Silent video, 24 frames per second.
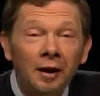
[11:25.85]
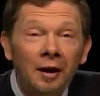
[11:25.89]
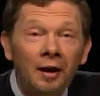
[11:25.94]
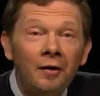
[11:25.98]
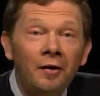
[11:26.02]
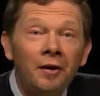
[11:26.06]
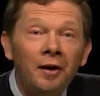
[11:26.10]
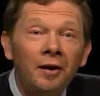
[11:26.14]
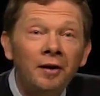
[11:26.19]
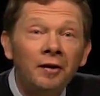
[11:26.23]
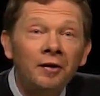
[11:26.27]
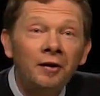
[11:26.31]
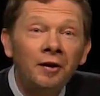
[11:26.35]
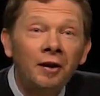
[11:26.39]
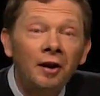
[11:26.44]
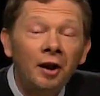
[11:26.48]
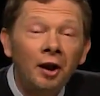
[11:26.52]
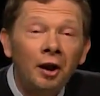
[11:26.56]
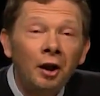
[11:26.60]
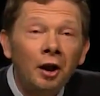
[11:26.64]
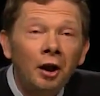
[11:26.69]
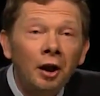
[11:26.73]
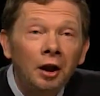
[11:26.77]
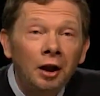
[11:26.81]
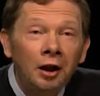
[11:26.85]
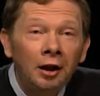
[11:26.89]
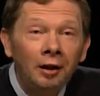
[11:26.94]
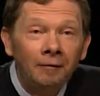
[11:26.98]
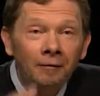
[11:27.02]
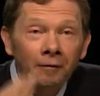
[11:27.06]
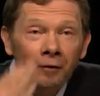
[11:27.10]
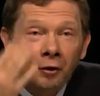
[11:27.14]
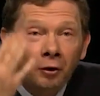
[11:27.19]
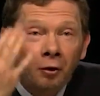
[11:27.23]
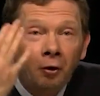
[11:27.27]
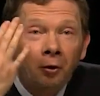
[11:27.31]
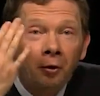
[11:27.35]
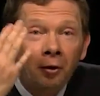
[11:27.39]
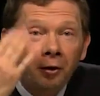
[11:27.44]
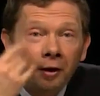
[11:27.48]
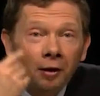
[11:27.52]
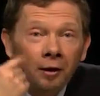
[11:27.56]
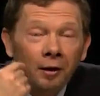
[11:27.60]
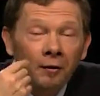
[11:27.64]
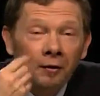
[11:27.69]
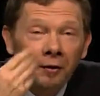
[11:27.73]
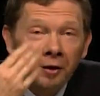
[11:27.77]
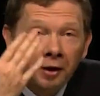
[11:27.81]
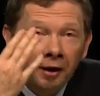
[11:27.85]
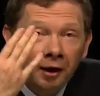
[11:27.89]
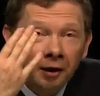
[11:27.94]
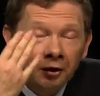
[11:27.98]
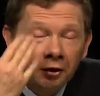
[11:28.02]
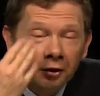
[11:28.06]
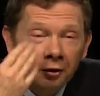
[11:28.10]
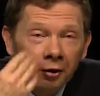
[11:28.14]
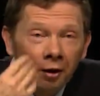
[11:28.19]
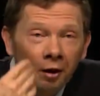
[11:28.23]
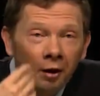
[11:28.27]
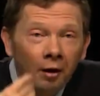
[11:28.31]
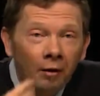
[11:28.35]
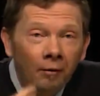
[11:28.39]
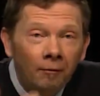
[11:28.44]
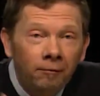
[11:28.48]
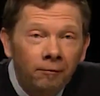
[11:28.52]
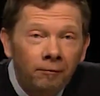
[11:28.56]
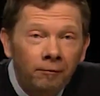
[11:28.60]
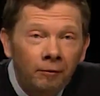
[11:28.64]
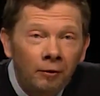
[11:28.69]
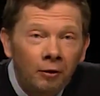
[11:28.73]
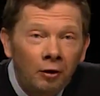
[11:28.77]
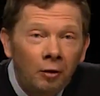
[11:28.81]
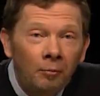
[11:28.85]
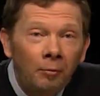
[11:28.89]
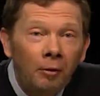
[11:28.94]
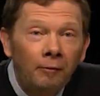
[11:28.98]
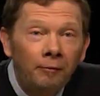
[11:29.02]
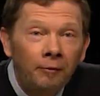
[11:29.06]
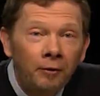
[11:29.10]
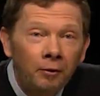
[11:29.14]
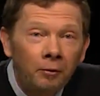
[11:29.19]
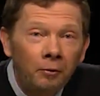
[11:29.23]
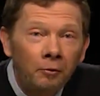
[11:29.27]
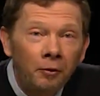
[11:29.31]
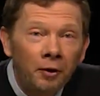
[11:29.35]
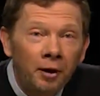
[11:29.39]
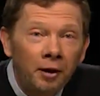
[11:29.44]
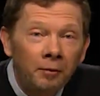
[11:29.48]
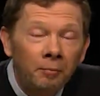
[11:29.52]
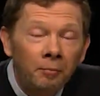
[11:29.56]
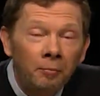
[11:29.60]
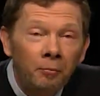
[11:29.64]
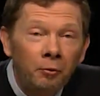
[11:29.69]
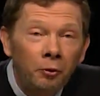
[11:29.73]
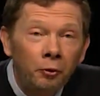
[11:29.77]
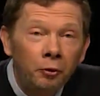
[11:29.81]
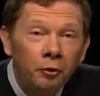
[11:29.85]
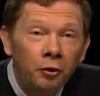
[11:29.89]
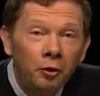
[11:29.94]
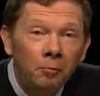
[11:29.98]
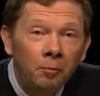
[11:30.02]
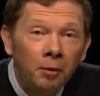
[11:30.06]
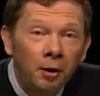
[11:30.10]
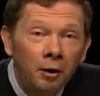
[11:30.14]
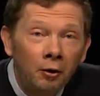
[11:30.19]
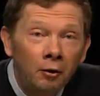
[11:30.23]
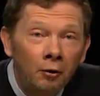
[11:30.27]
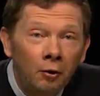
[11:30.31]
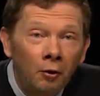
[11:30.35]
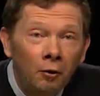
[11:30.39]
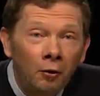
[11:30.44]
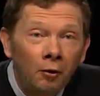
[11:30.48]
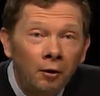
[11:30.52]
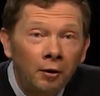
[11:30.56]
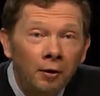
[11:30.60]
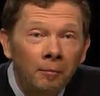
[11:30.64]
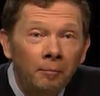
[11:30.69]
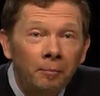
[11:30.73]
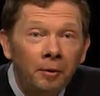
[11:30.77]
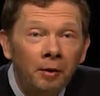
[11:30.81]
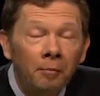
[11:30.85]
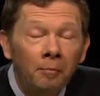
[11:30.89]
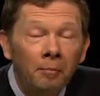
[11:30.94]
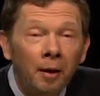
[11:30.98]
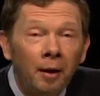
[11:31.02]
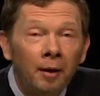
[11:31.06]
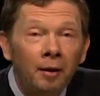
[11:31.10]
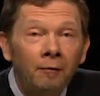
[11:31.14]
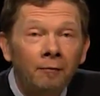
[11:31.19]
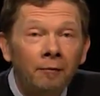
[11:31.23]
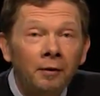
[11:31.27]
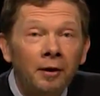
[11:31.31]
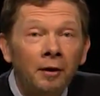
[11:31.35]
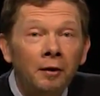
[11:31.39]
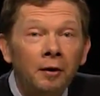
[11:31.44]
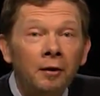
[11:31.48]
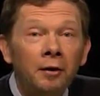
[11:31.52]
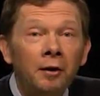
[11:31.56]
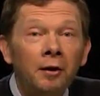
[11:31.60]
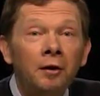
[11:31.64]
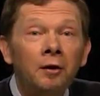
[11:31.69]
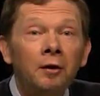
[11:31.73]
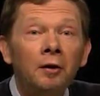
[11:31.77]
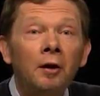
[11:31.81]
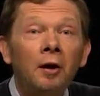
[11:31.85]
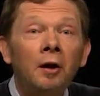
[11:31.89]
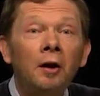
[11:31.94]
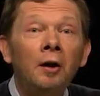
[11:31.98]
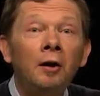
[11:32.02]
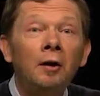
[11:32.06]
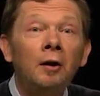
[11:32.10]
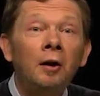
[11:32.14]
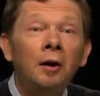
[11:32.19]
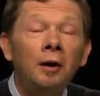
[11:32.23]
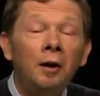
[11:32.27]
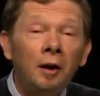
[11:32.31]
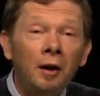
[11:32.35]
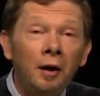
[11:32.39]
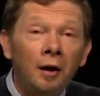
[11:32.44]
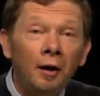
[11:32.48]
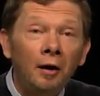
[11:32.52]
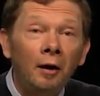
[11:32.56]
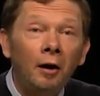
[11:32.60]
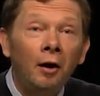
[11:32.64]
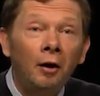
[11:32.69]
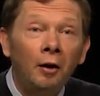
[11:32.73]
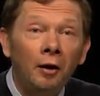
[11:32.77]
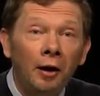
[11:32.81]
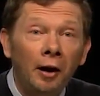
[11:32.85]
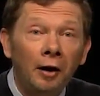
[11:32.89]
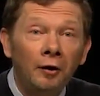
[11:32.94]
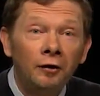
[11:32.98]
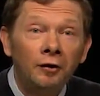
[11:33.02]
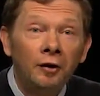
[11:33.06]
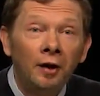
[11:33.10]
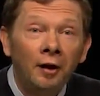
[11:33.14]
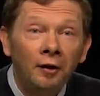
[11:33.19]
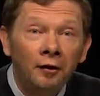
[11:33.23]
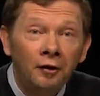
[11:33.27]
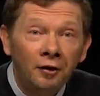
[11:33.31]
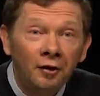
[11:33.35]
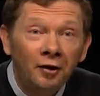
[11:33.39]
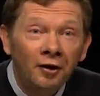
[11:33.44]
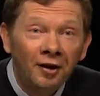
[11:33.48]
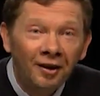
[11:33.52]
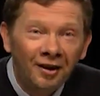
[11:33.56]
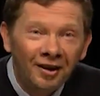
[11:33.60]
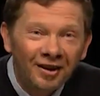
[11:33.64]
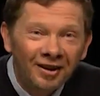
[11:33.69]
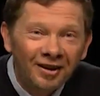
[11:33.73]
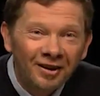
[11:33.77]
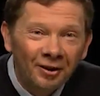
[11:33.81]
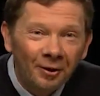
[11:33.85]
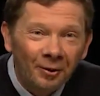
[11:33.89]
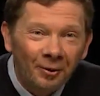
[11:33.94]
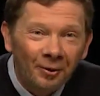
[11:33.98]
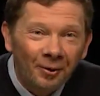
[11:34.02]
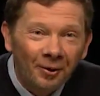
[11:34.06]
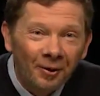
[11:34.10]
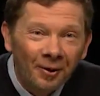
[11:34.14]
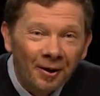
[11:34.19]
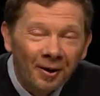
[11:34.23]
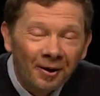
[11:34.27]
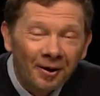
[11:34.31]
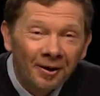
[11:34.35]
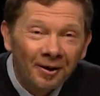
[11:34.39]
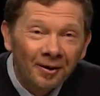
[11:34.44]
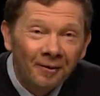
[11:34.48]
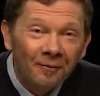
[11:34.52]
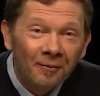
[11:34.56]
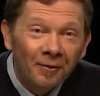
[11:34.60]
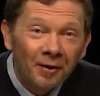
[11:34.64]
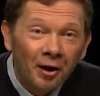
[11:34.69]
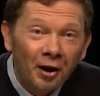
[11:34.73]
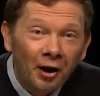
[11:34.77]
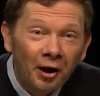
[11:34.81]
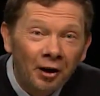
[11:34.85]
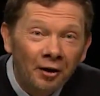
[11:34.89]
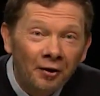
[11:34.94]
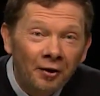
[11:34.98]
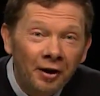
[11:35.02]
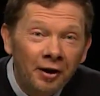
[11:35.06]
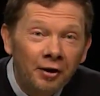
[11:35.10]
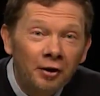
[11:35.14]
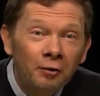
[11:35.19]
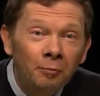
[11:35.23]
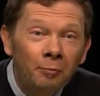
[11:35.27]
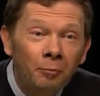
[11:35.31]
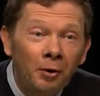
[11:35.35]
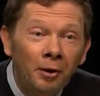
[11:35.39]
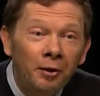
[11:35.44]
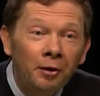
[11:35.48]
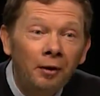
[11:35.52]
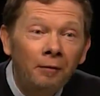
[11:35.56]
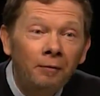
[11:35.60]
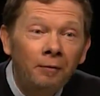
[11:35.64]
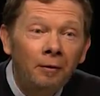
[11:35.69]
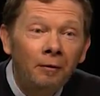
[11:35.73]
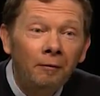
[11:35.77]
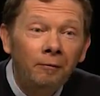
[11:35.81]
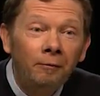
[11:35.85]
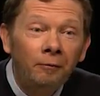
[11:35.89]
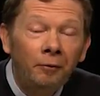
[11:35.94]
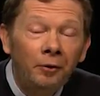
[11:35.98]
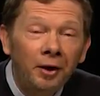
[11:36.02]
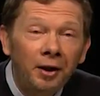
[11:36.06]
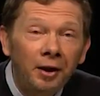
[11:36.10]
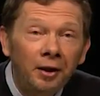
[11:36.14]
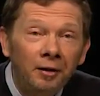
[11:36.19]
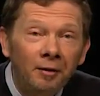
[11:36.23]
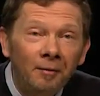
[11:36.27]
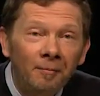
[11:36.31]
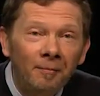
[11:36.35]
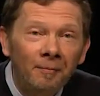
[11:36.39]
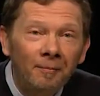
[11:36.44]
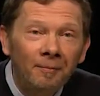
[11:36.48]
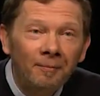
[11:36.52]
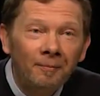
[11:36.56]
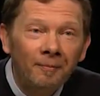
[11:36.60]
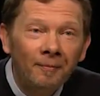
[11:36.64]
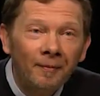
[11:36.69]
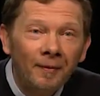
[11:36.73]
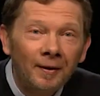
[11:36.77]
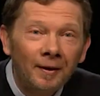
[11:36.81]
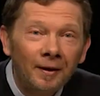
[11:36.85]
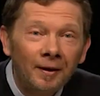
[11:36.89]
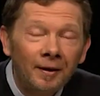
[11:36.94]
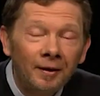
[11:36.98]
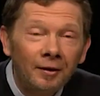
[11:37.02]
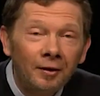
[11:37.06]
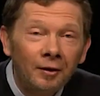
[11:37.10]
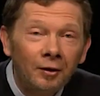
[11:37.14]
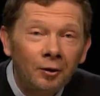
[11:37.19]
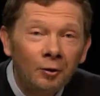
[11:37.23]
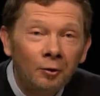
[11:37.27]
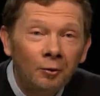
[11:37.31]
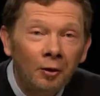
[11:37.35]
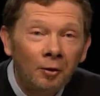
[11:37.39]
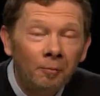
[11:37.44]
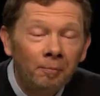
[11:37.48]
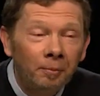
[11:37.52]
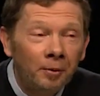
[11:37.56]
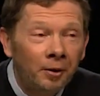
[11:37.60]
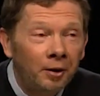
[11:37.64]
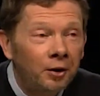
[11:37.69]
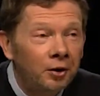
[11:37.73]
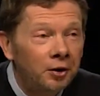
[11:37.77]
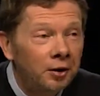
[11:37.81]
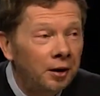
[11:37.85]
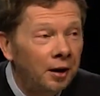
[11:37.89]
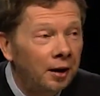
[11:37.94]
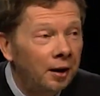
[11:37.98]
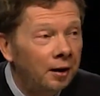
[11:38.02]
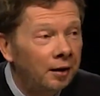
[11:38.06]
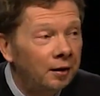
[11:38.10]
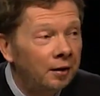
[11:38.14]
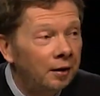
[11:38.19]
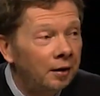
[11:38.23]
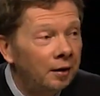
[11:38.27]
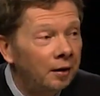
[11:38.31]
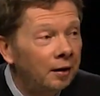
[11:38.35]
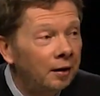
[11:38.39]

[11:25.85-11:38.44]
others, even though in the external form of you that beauty may no longer be manifested uh, as such. So, and that's wonderful freedom to appreciate